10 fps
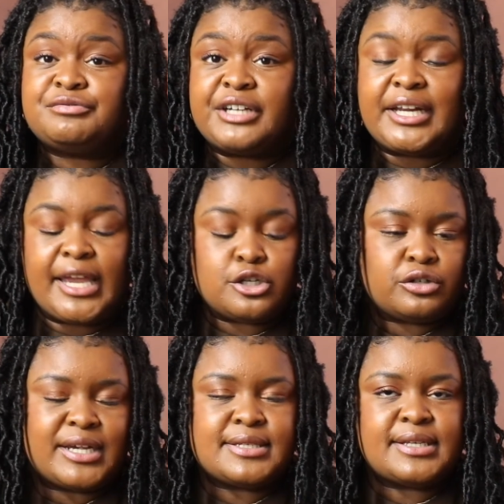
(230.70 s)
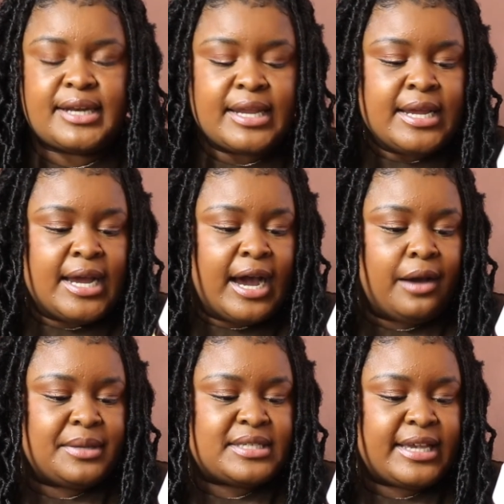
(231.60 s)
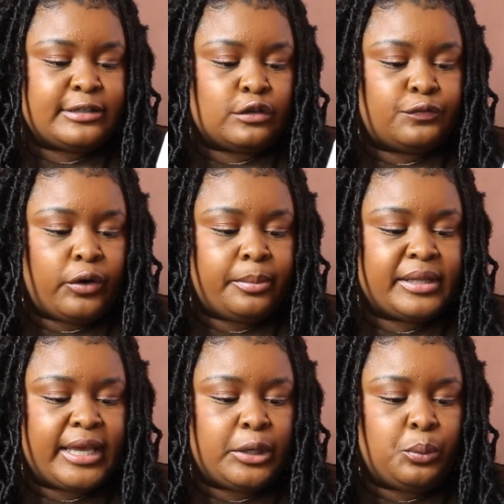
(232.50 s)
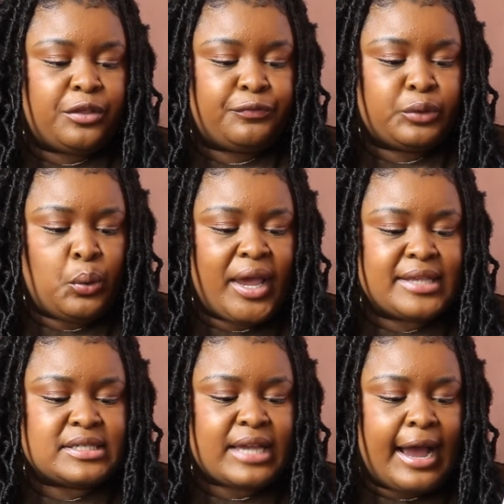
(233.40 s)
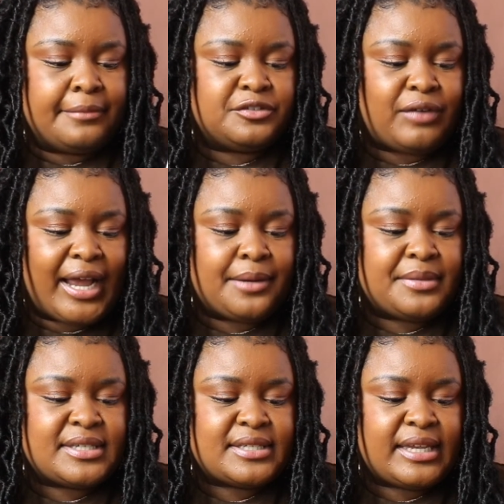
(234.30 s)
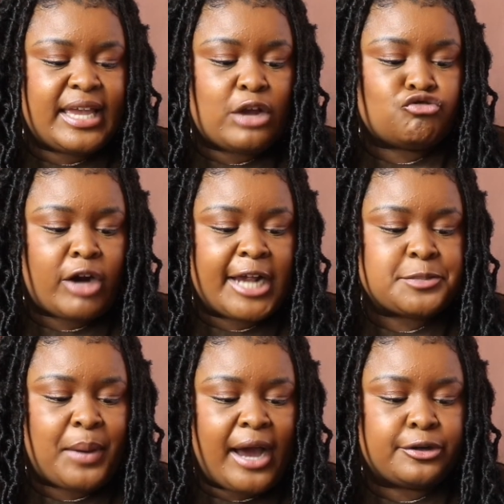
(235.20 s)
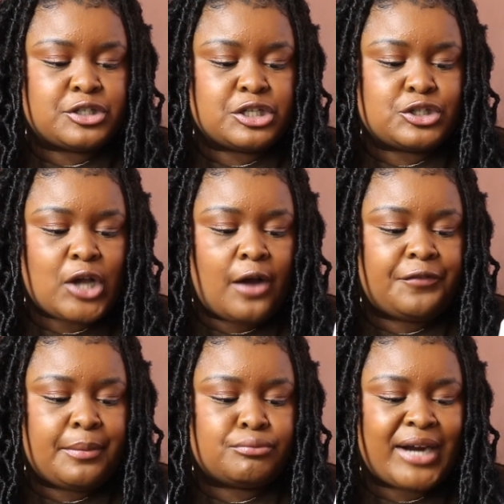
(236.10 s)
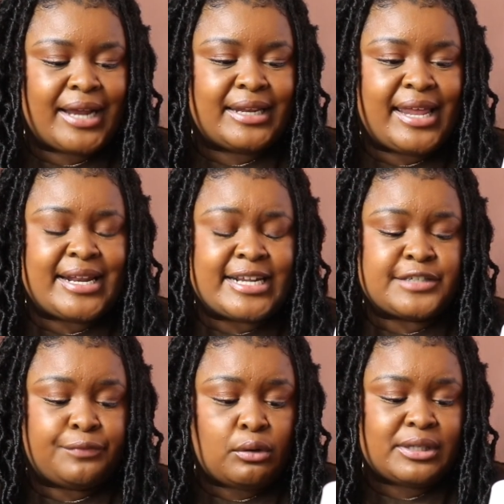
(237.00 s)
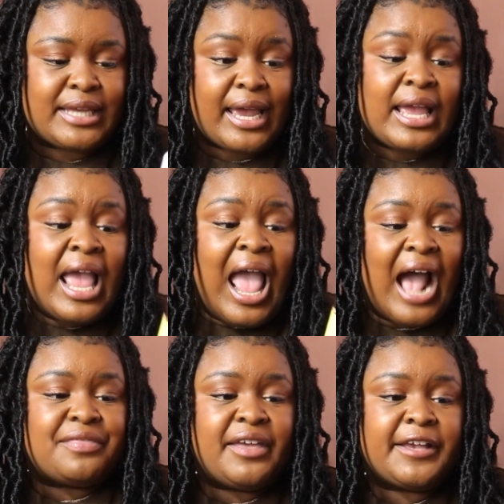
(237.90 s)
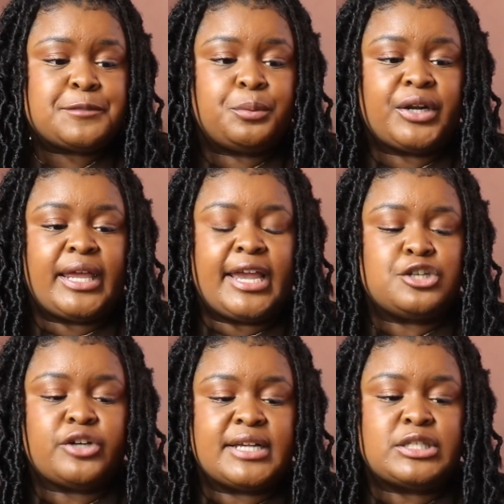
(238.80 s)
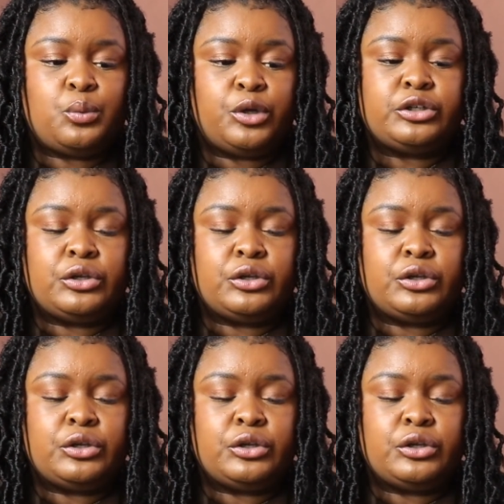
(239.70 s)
very interested. It says it's formulated with fruit enzymes, vitamin C, and rice powder to soften, brighten, and exfoliate. I think it's pretty interesting when you're